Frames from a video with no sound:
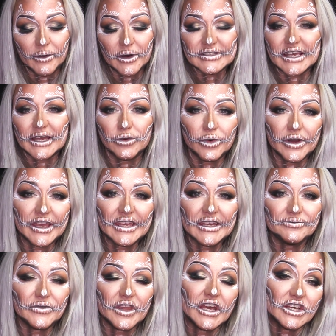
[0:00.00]
I say we,
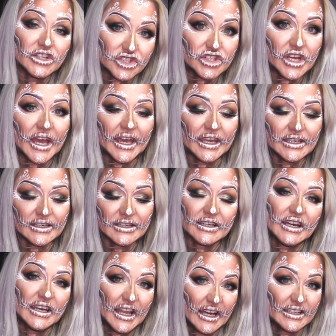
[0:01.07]
Jay
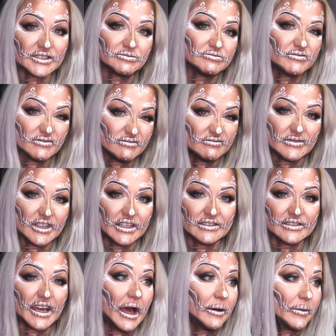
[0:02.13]
and Adam
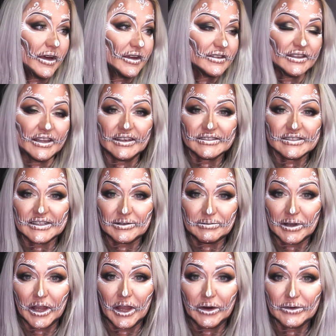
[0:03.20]
and Emma list it
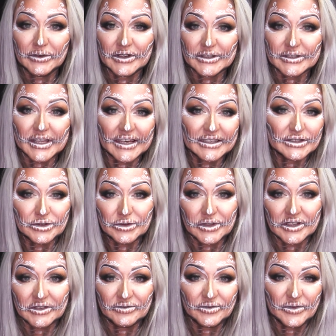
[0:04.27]
below because they do
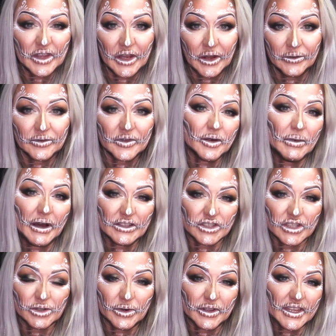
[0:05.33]
the, you know, the
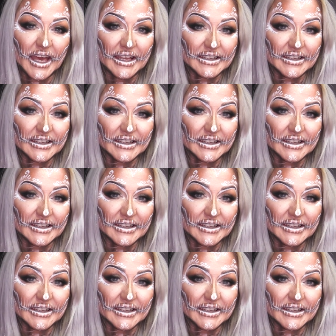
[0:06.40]
magic with the